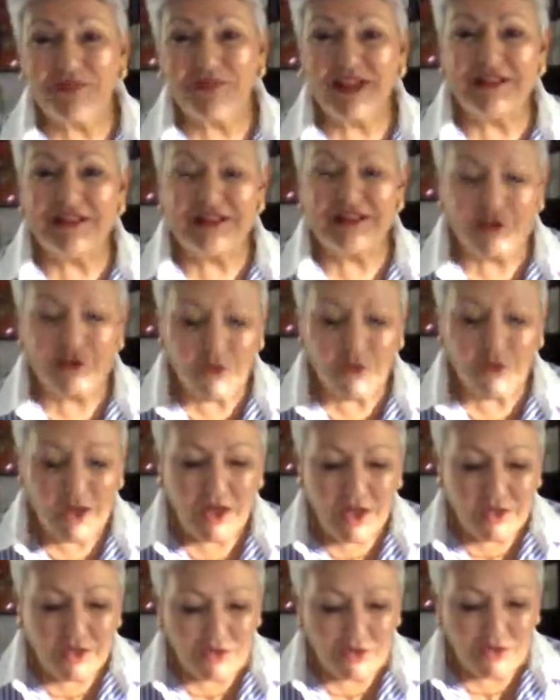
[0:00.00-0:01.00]
And so
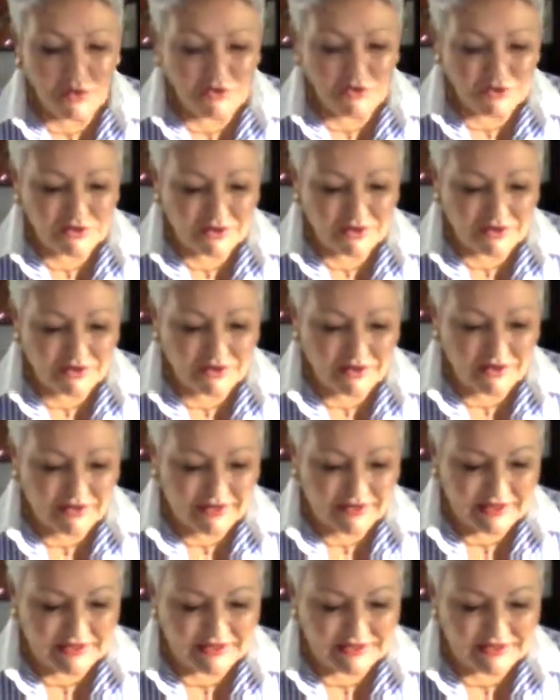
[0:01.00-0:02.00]

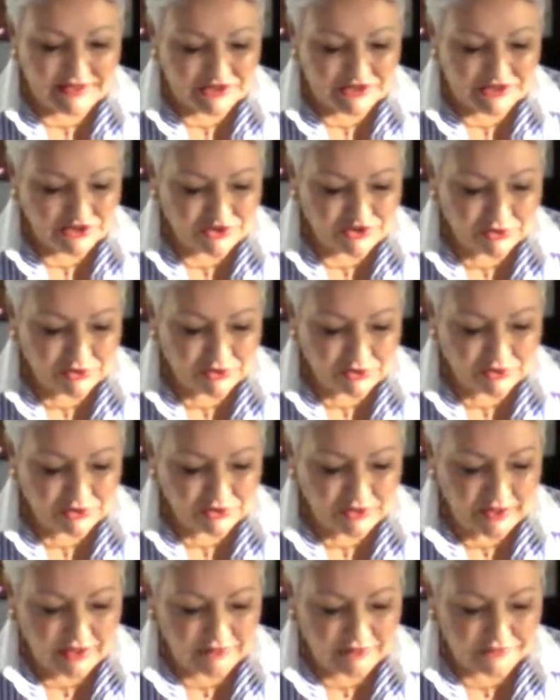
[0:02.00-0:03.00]
that is the
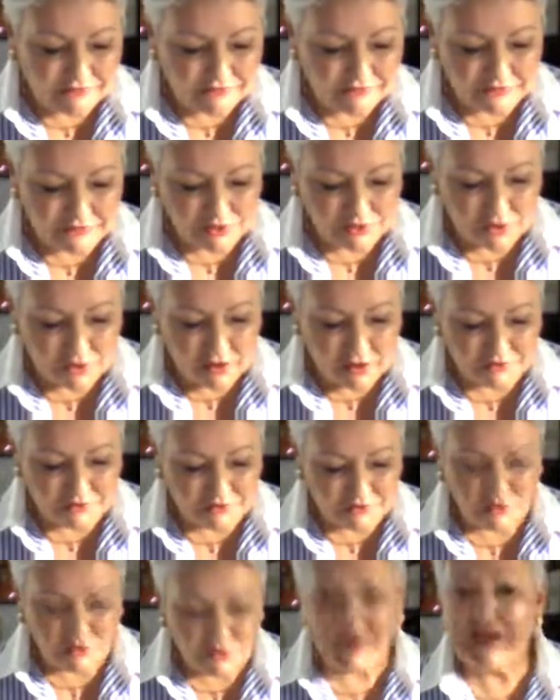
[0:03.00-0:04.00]
circle of
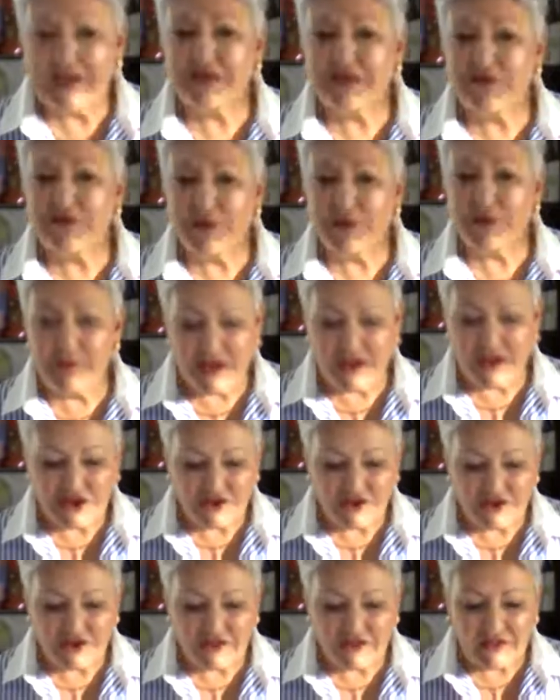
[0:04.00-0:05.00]

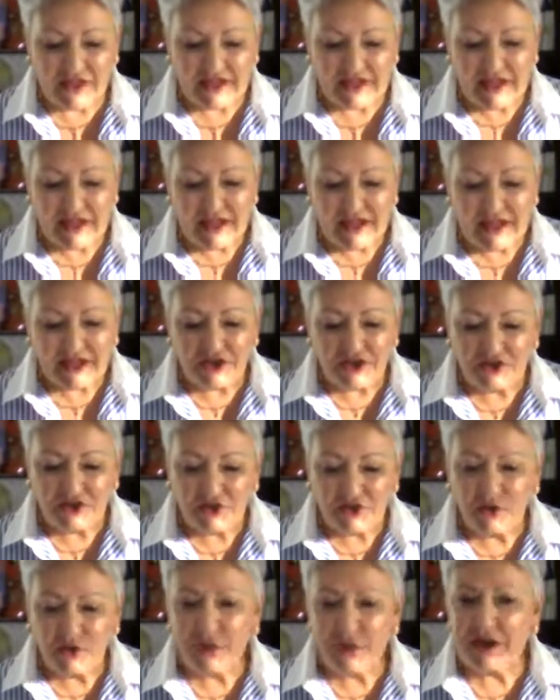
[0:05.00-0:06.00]
transformation, that
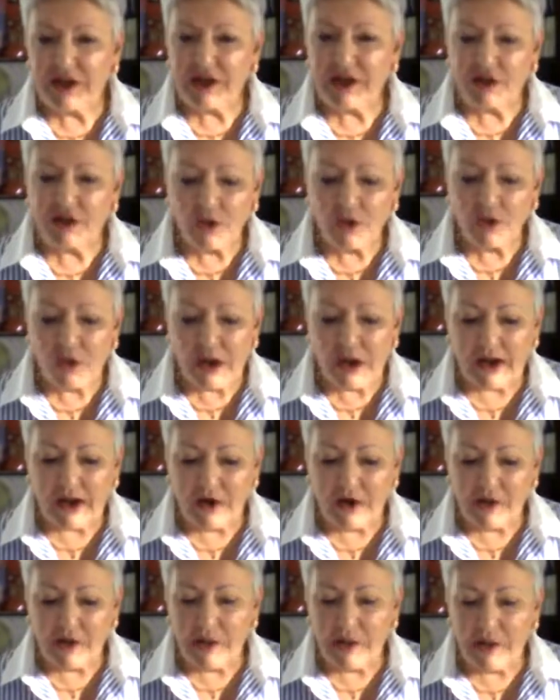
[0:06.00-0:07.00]
intuit,
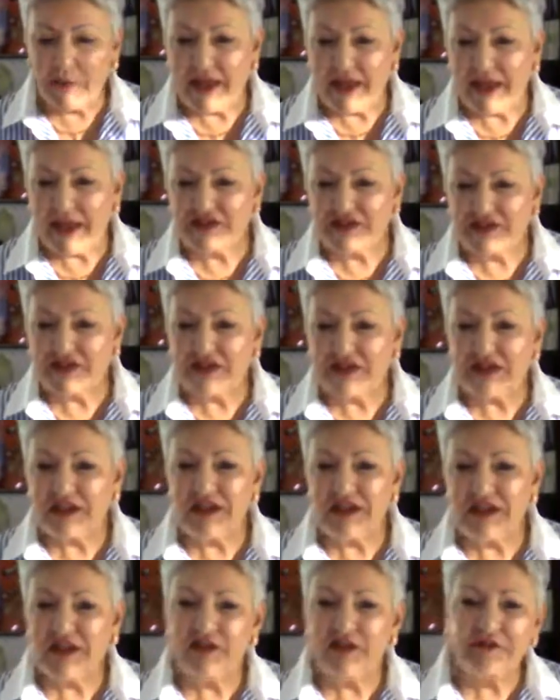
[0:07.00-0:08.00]
inquire, imagine,
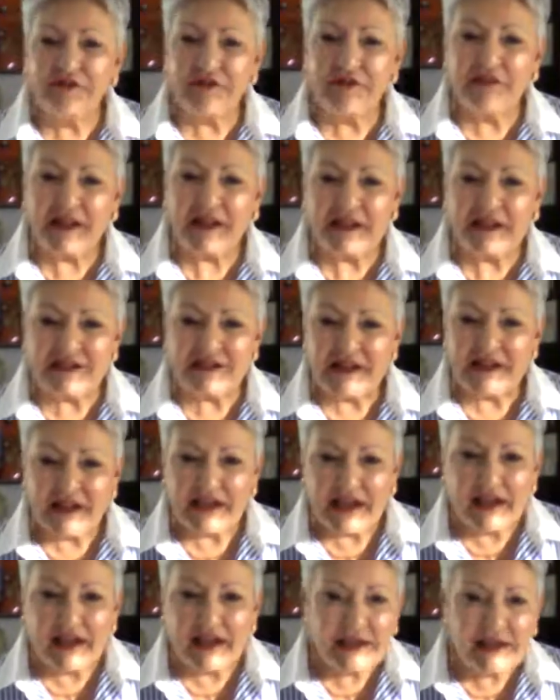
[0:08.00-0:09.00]
innovate,
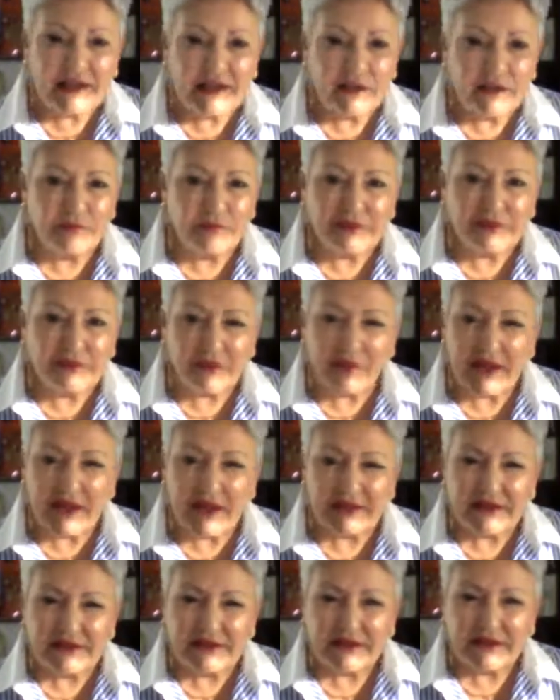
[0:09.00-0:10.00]
and
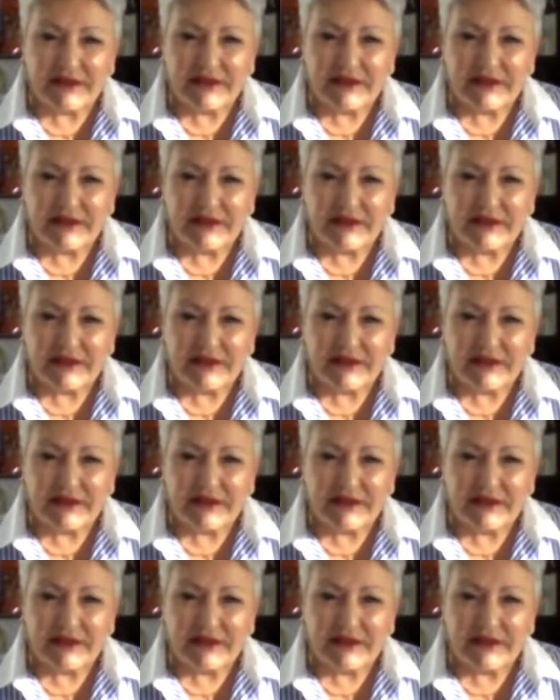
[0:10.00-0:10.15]
implement.